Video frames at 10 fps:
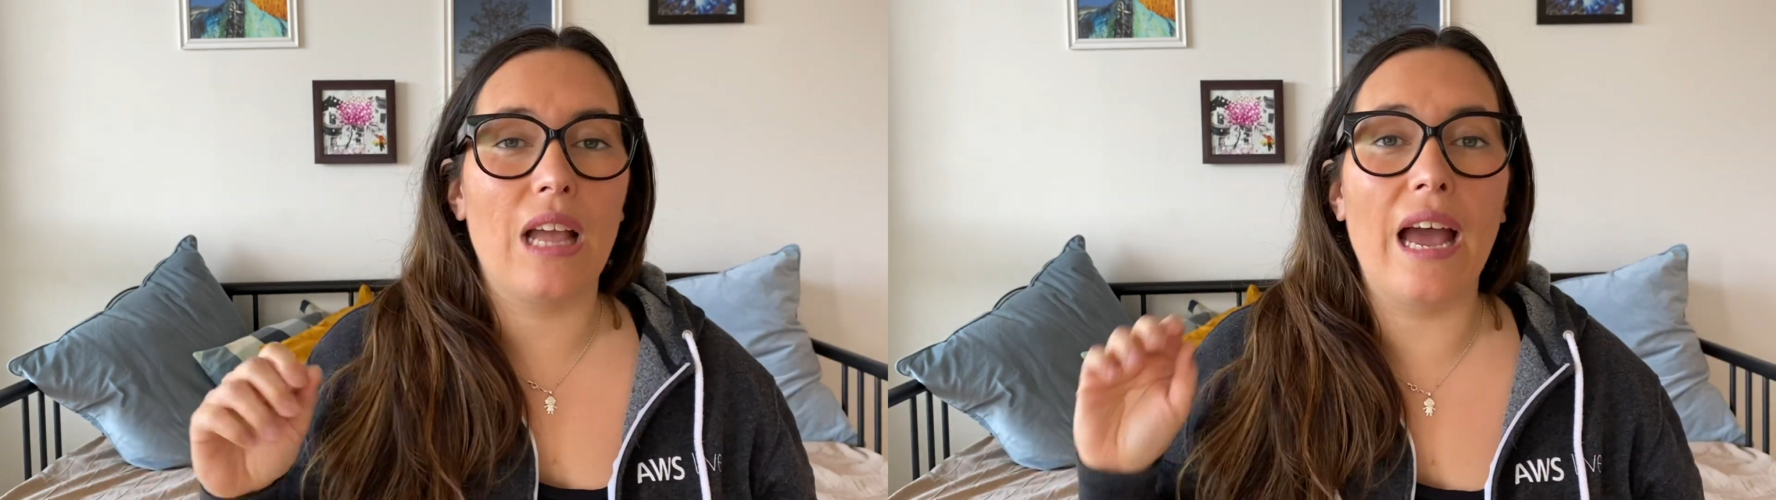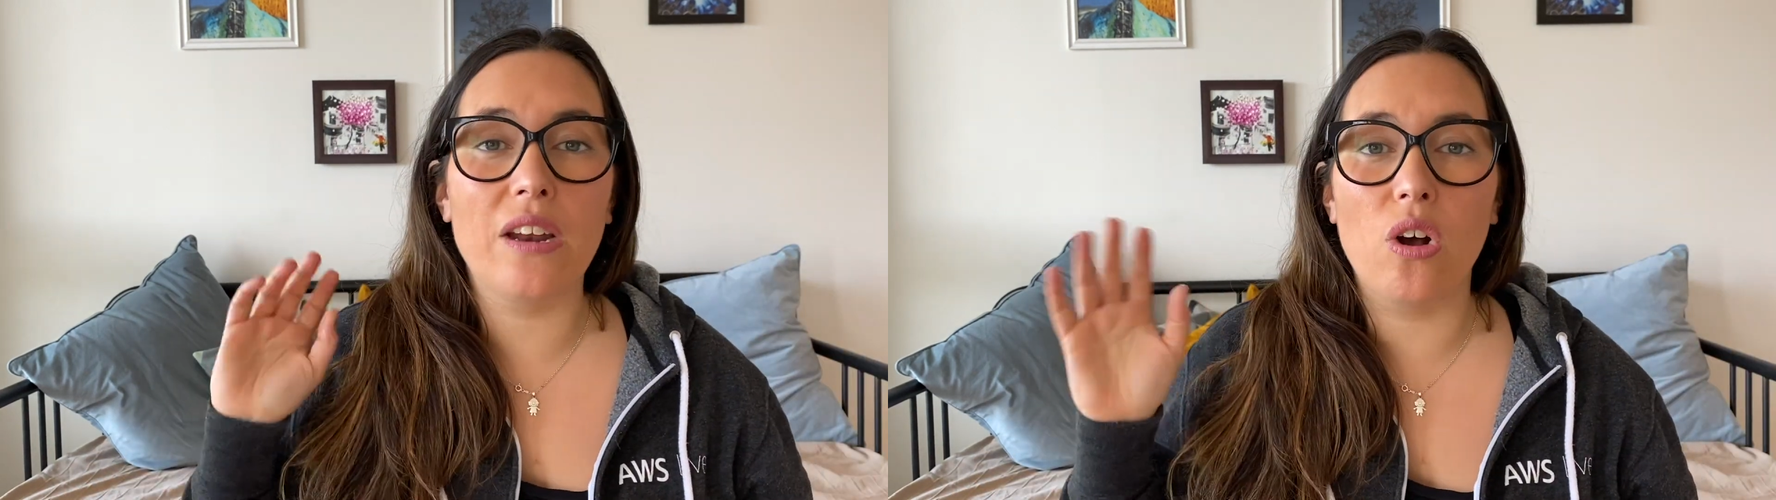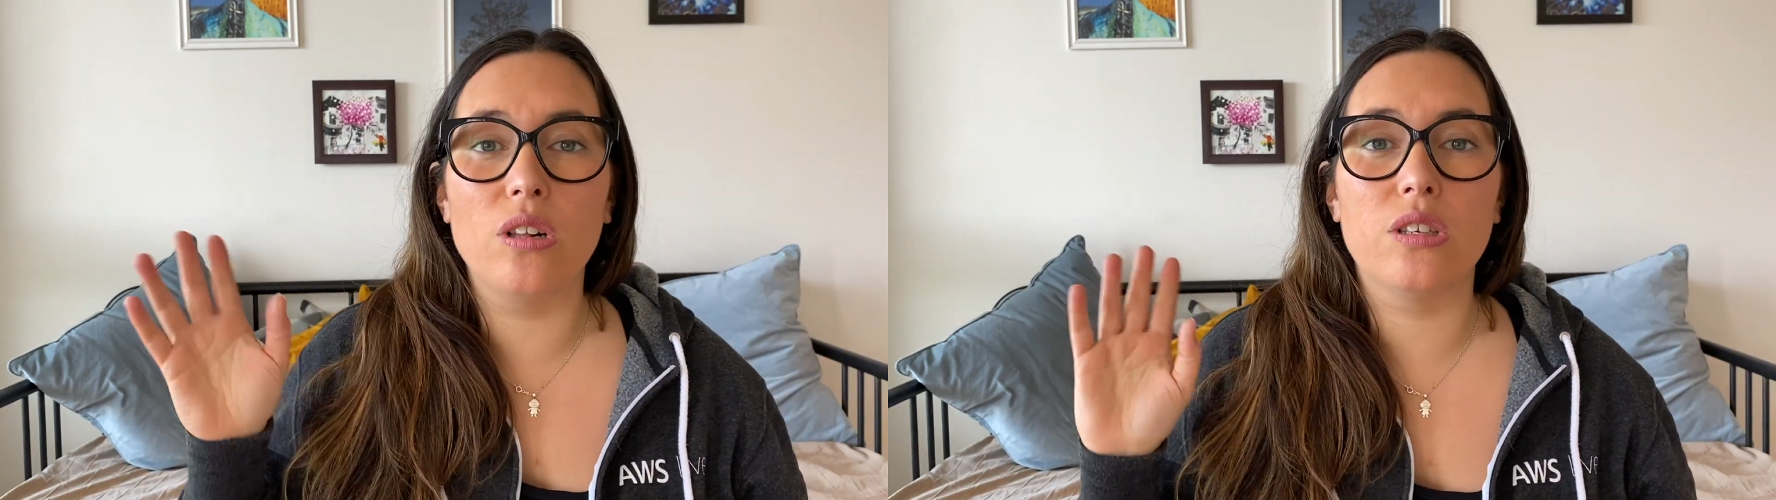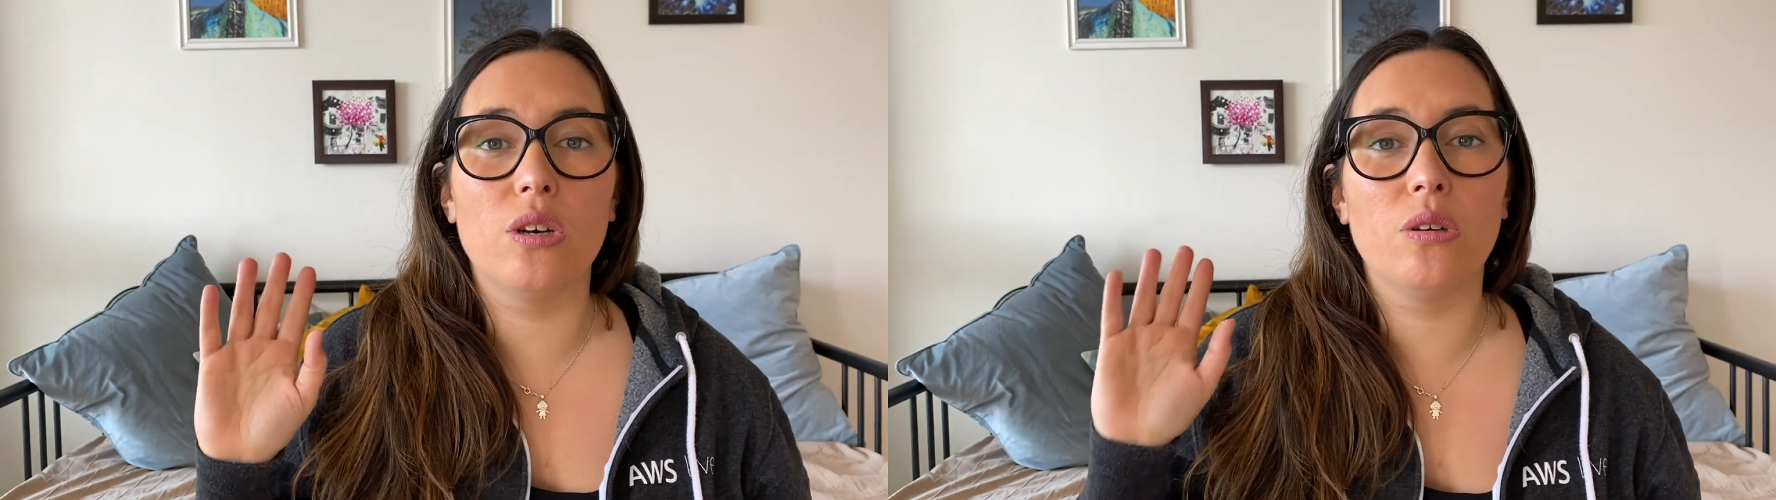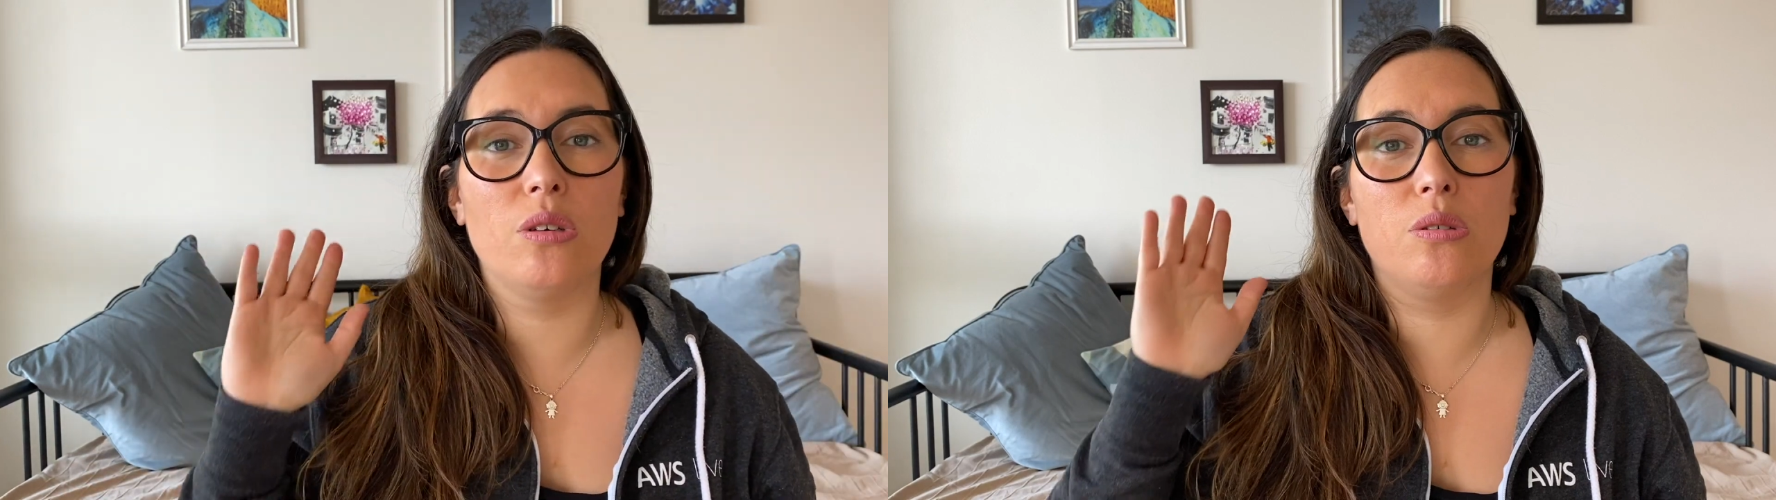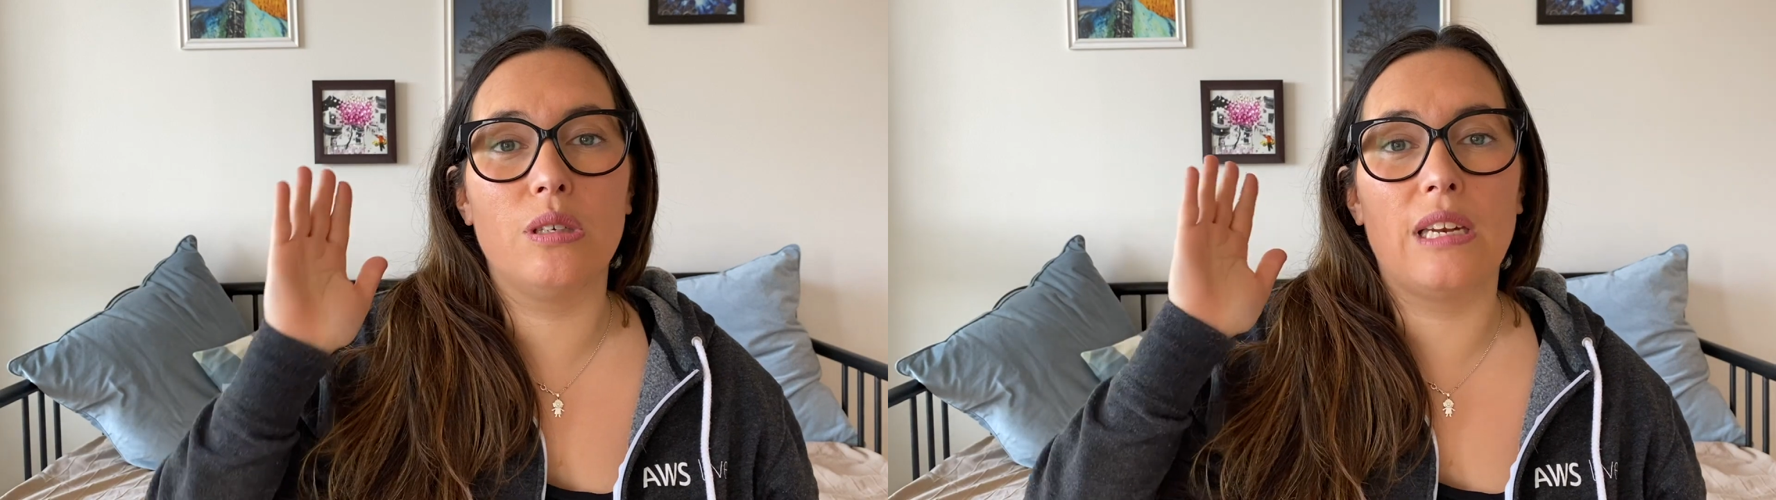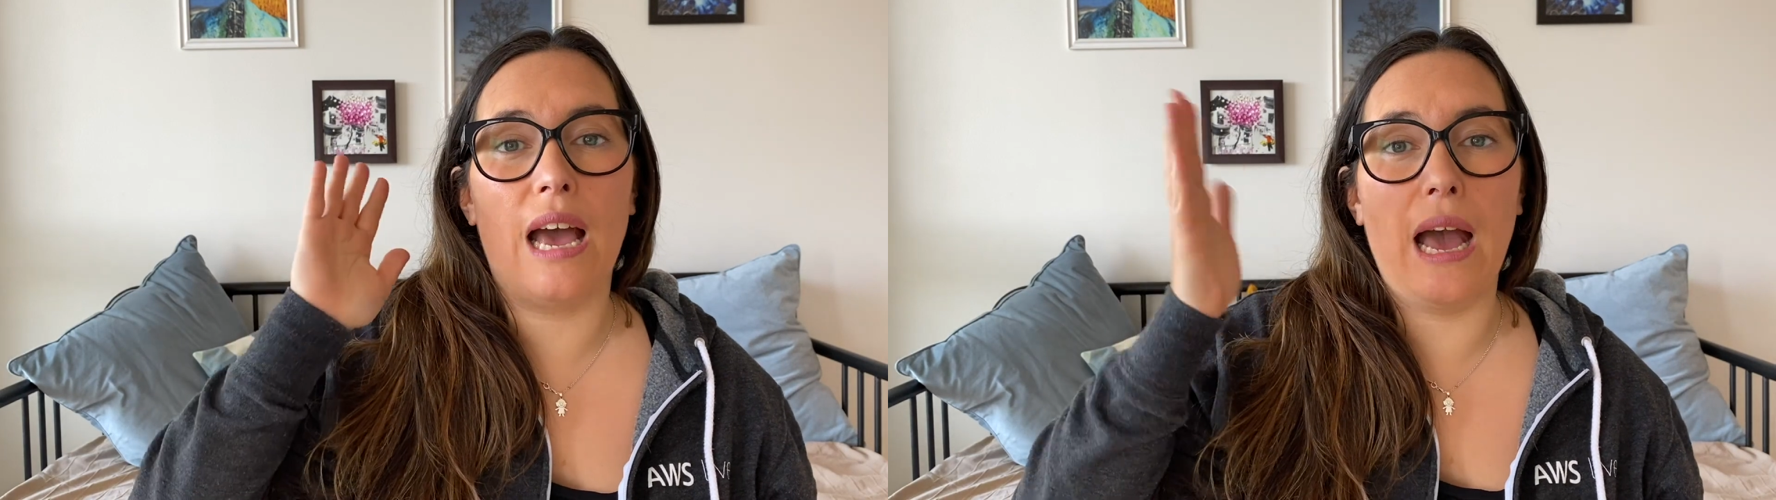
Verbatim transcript: and also using